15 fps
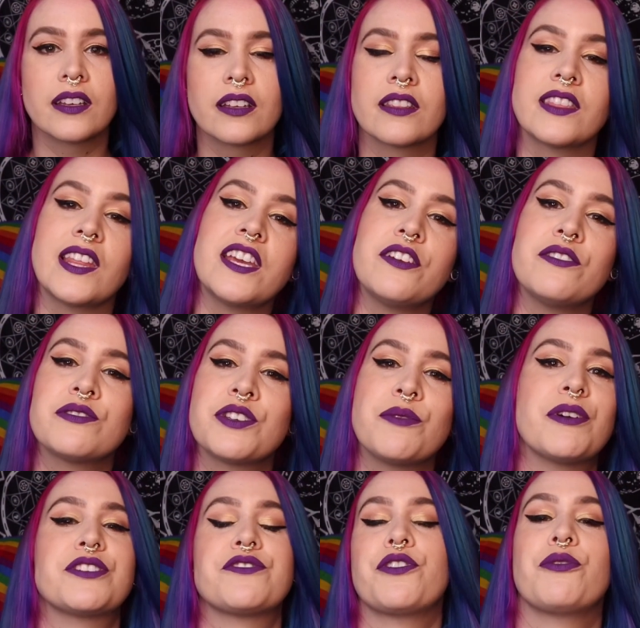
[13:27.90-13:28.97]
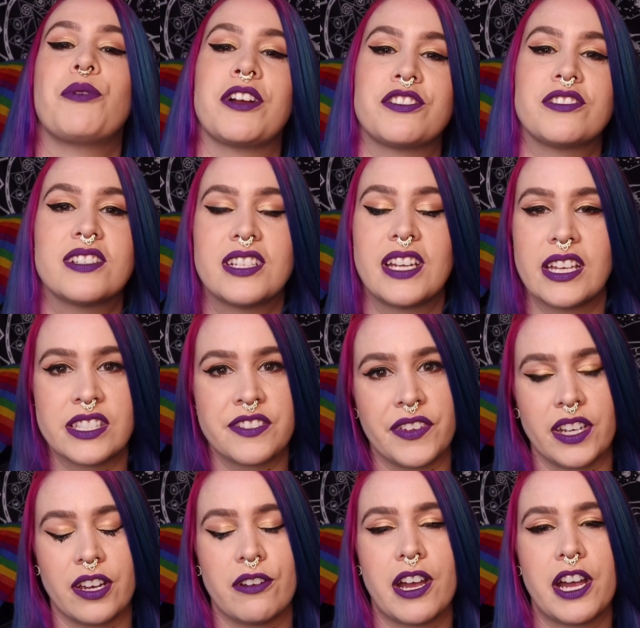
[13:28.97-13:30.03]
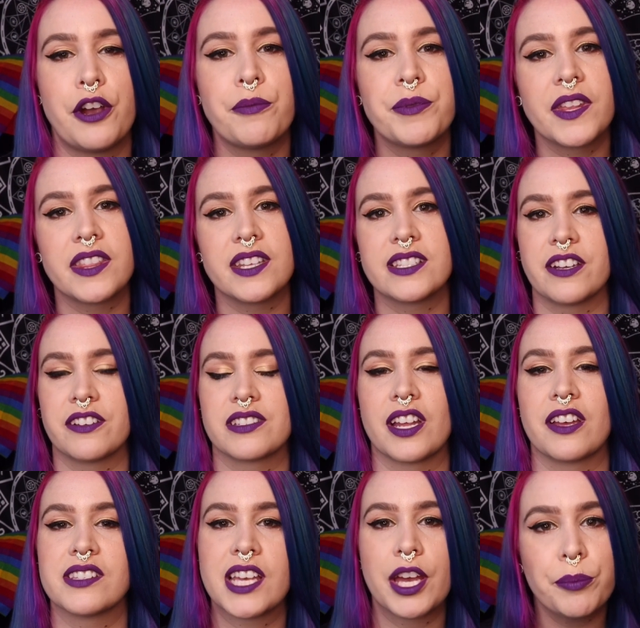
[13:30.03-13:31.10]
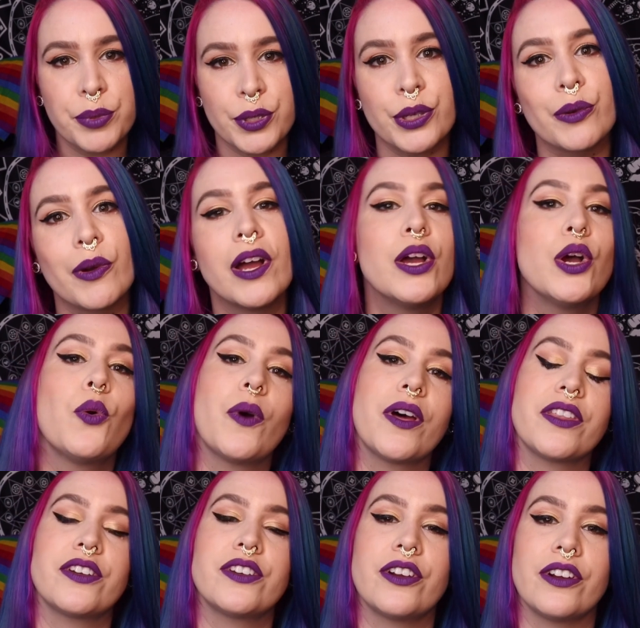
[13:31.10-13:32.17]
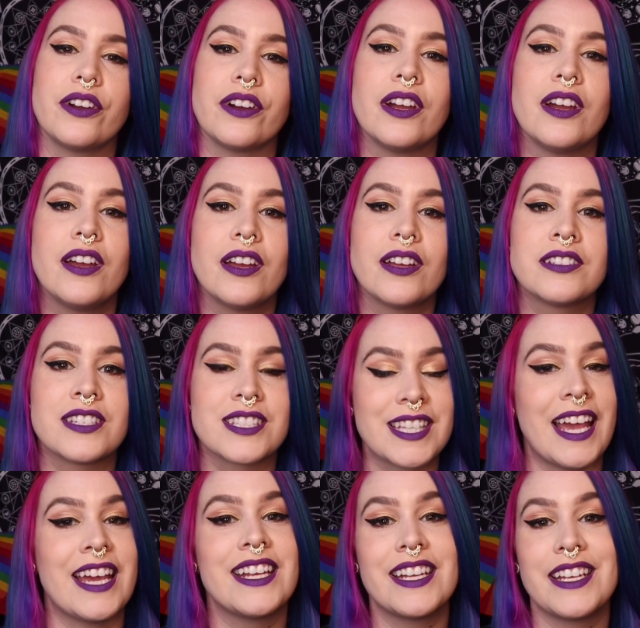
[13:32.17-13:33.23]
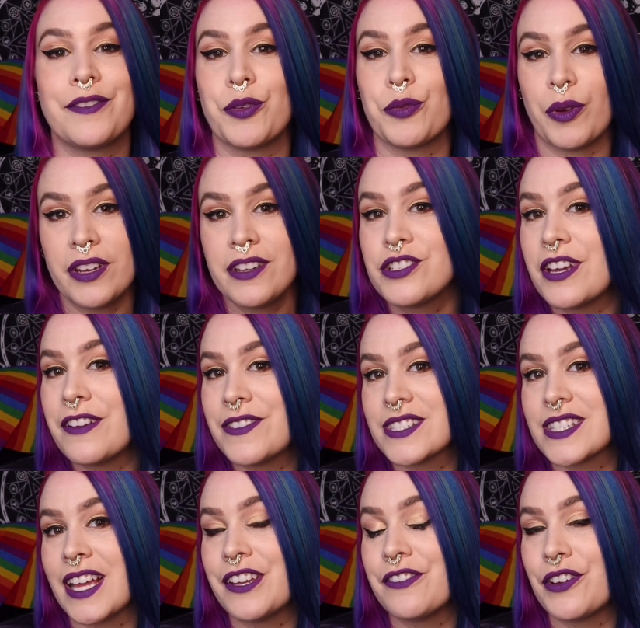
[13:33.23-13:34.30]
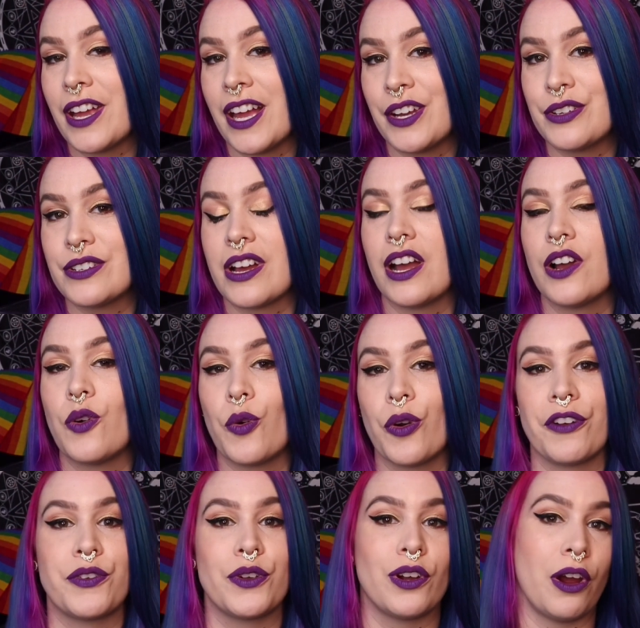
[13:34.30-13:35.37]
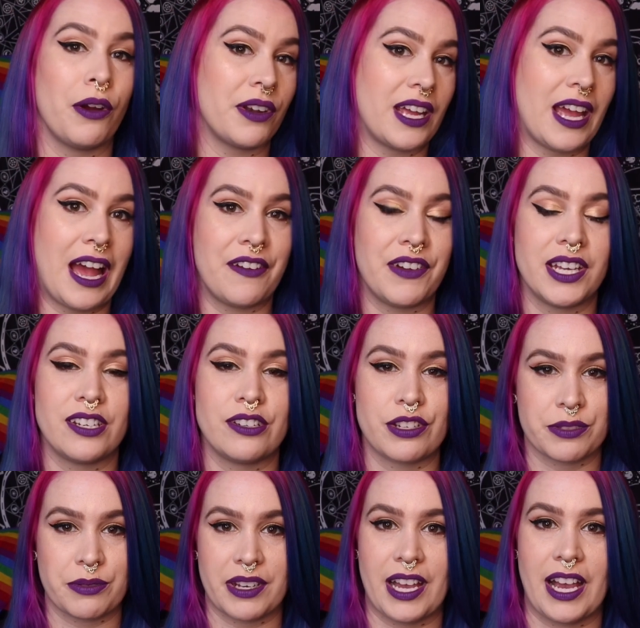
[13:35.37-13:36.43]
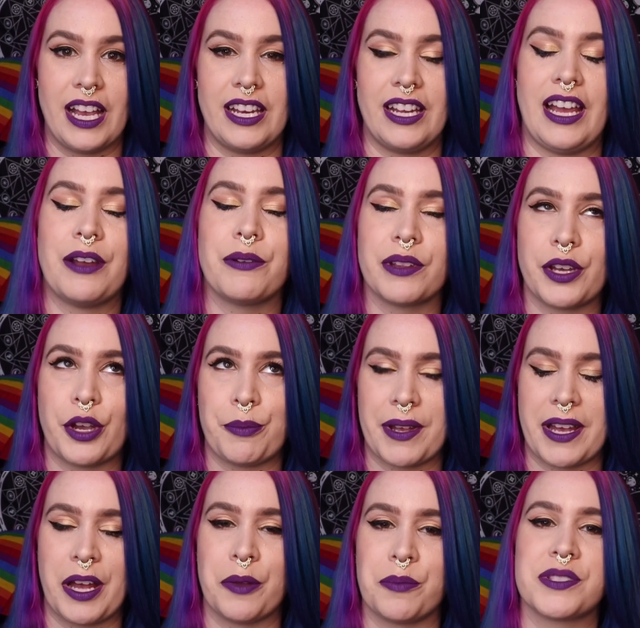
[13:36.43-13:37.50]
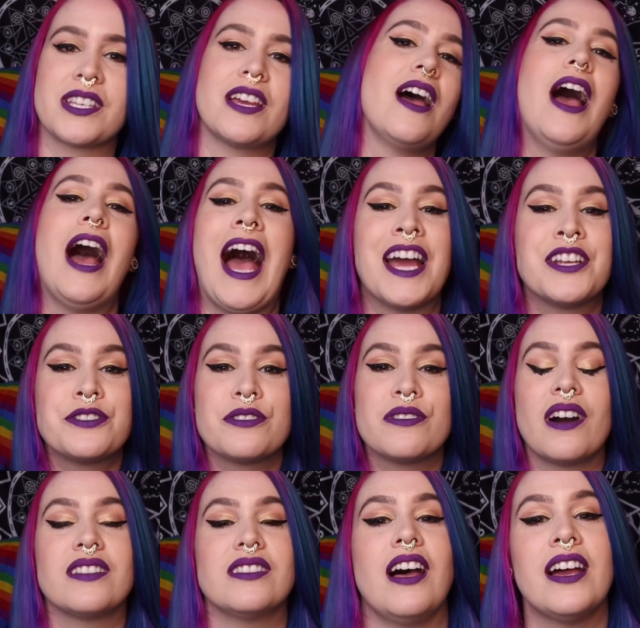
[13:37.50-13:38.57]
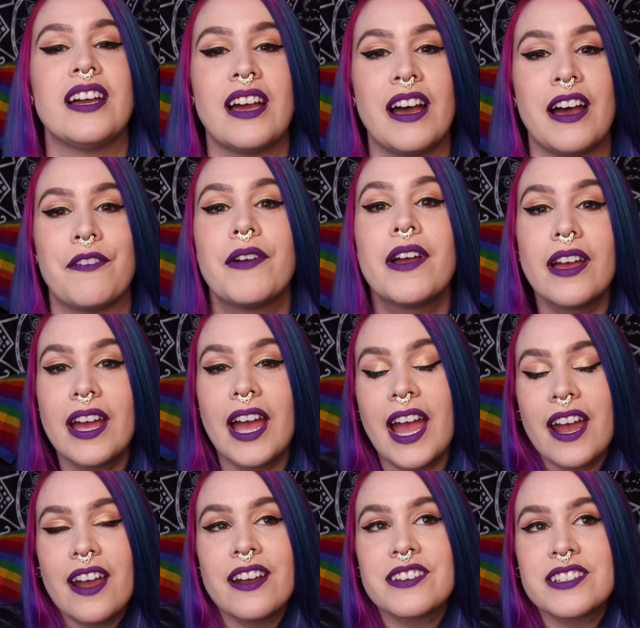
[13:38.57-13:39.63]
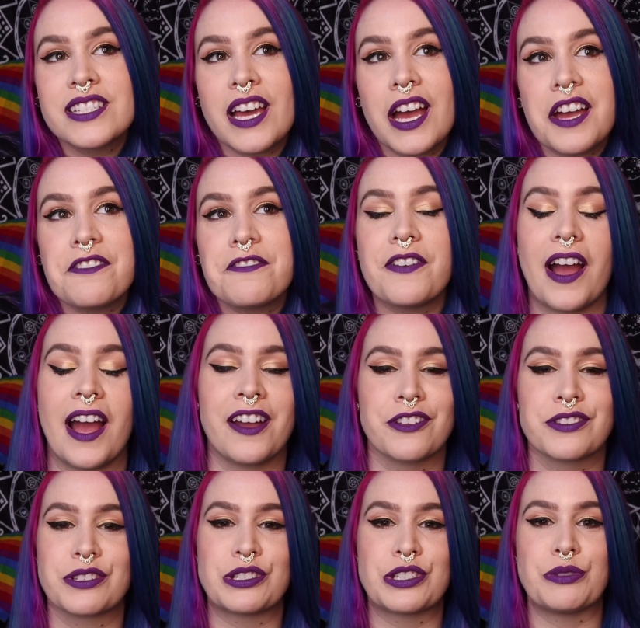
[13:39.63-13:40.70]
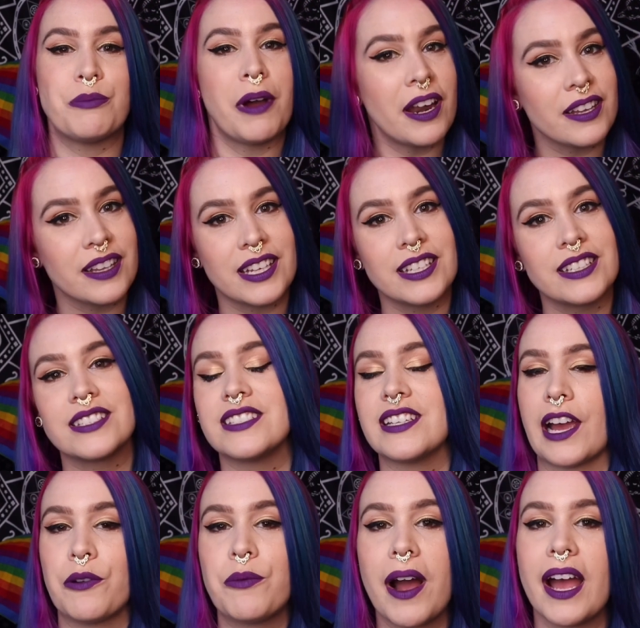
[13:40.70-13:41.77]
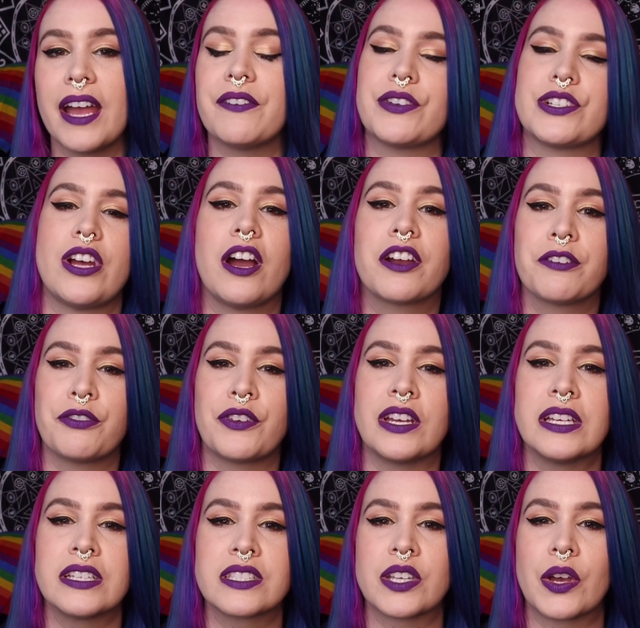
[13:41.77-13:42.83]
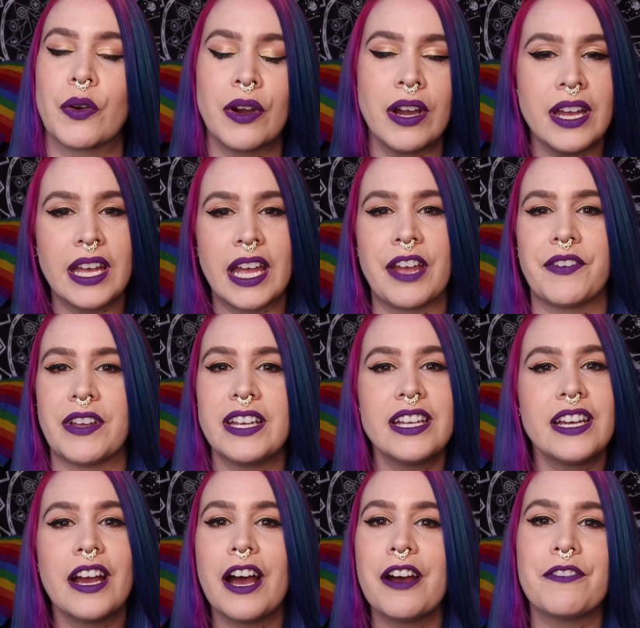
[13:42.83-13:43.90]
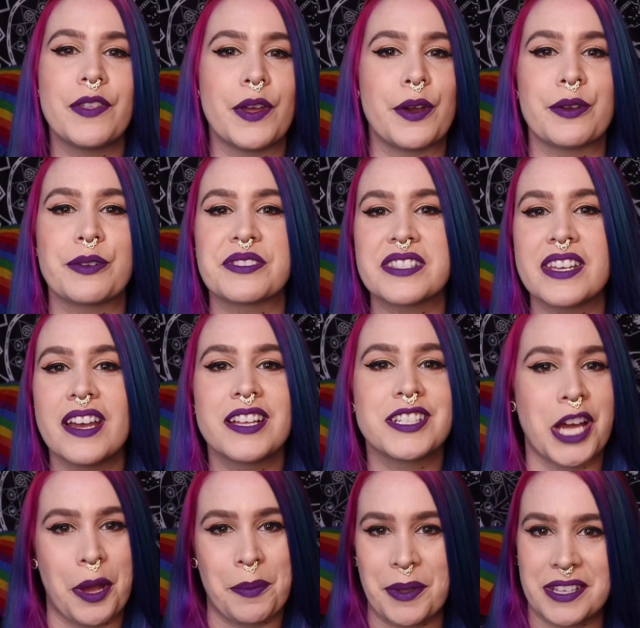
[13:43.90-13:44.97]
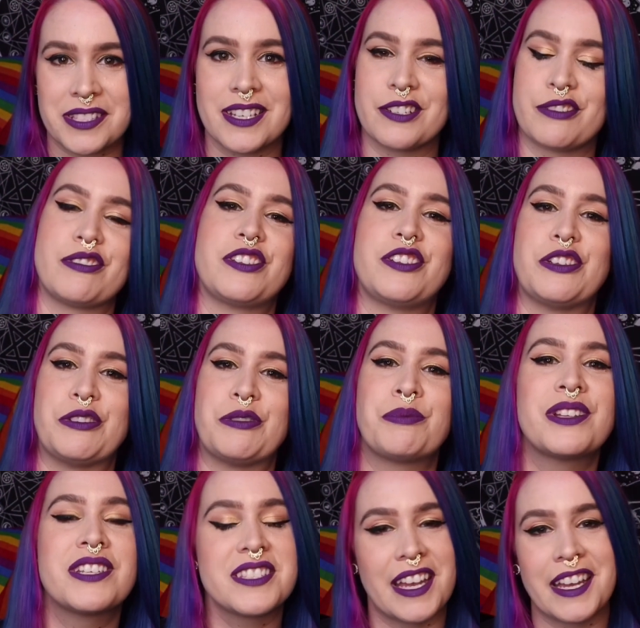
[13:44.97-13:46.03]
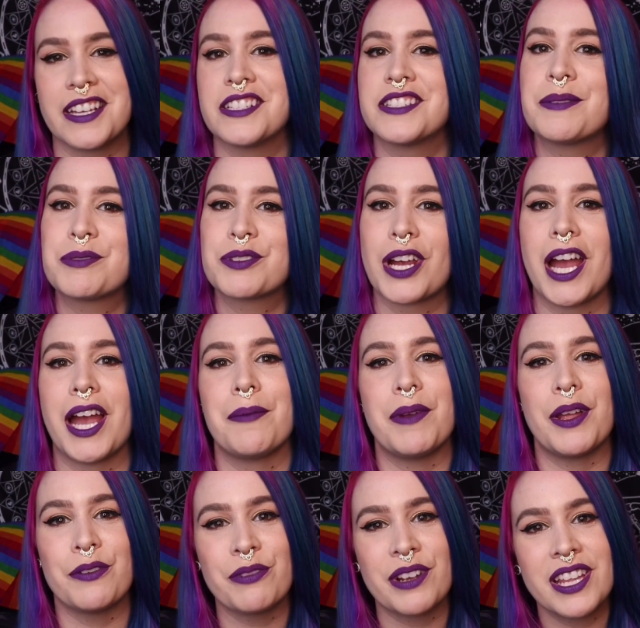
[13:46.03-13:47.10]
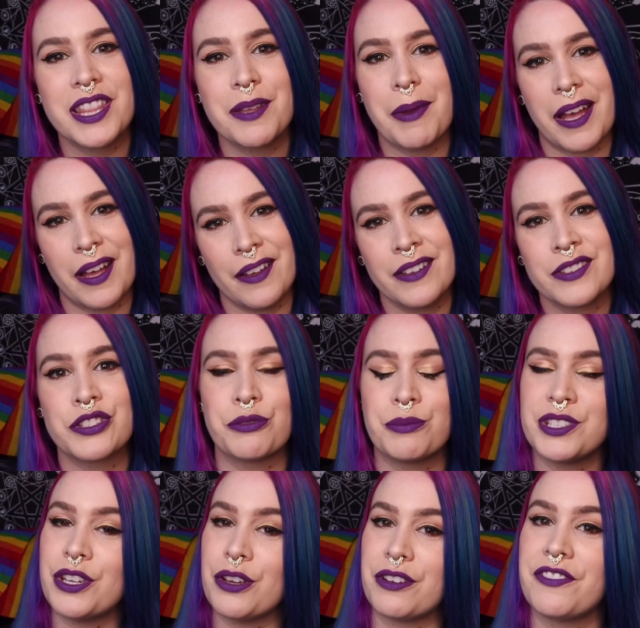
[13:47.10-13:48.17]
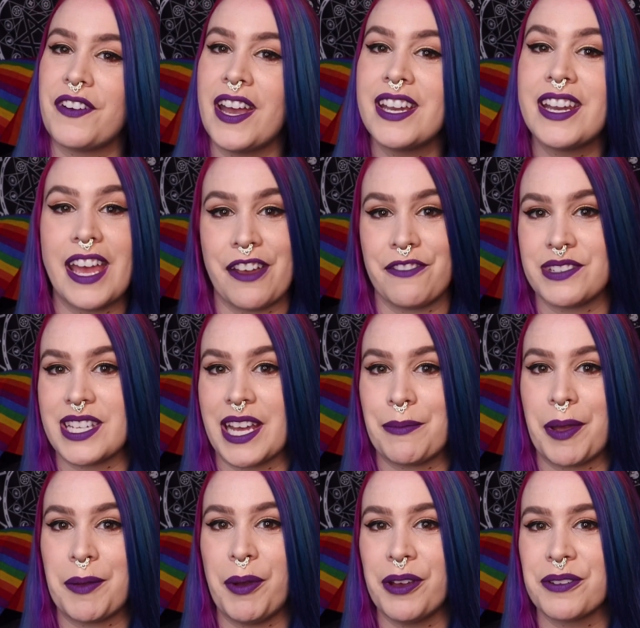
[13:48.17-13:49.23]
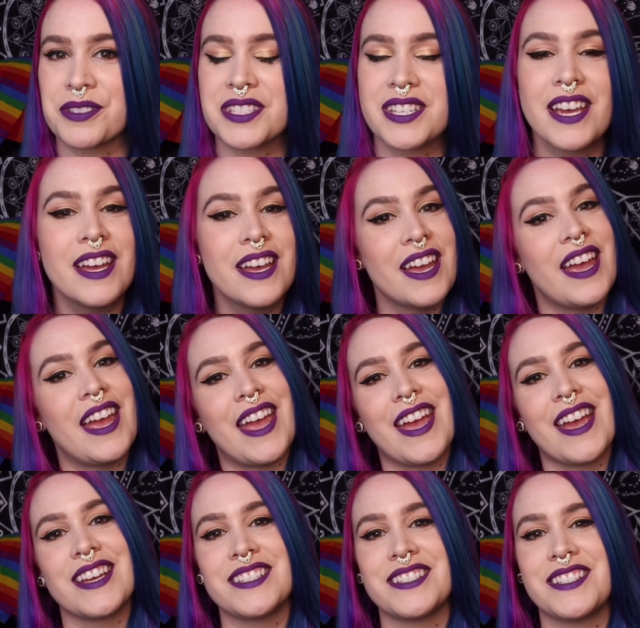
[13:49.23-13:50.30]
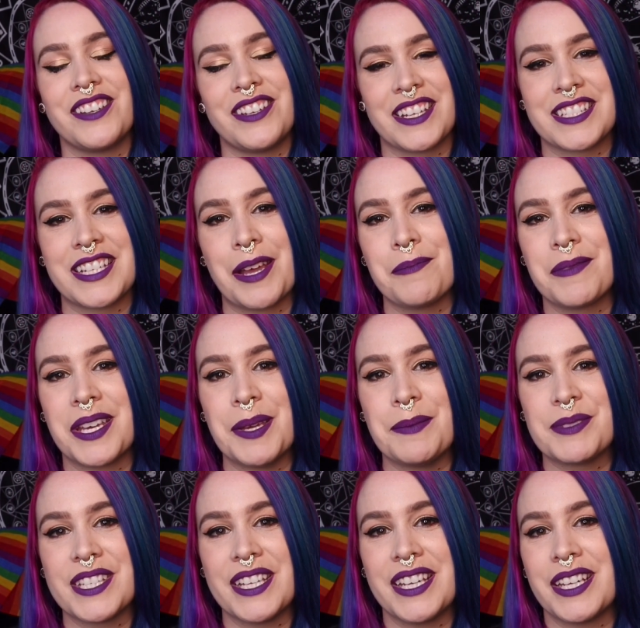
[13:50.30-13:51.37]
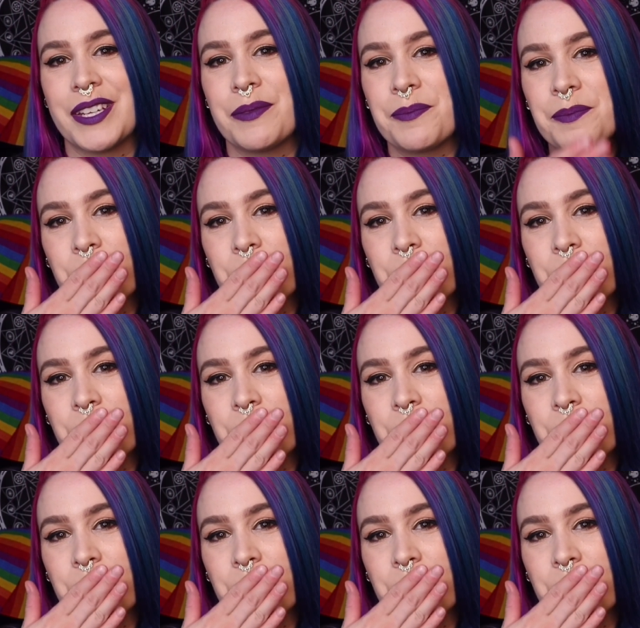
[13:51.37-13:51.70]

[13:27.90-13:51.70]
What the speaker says: Thank you so much for watching today's video. I hope that these hairstyles help you, whether you're deciding if you want to shave the side of your head or not, or if you already have it and you just want to hide it. I really hope it helps. I do a lot of hair stuff. I also do modeling and DIY and photography, so if any of those topics interest you, please like and subscribe and ring the bell so you'll be notified every time I post. And until next time, keep sinning.